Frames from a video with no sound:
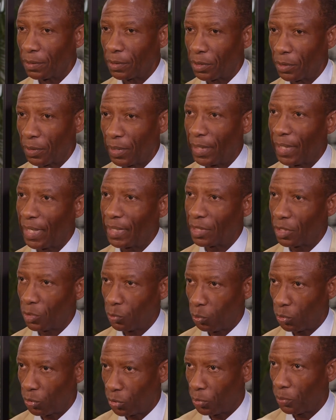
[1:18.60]
So the
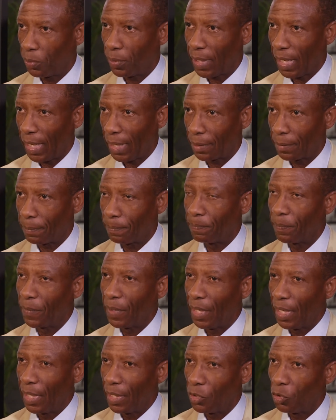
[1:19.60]
nurses will do that.
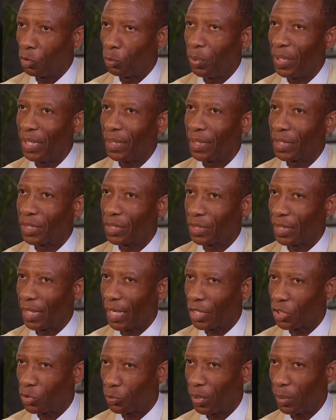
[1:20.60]
You'll be in the
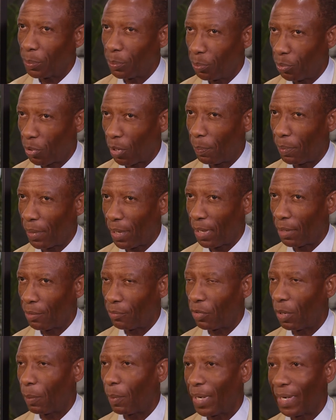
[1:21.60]
surgery proper
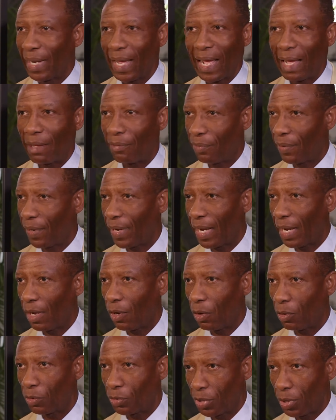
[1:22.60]
for about half an hour
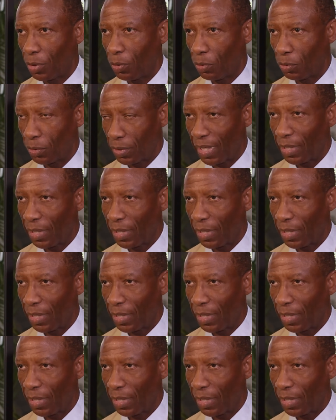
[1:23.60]
all told.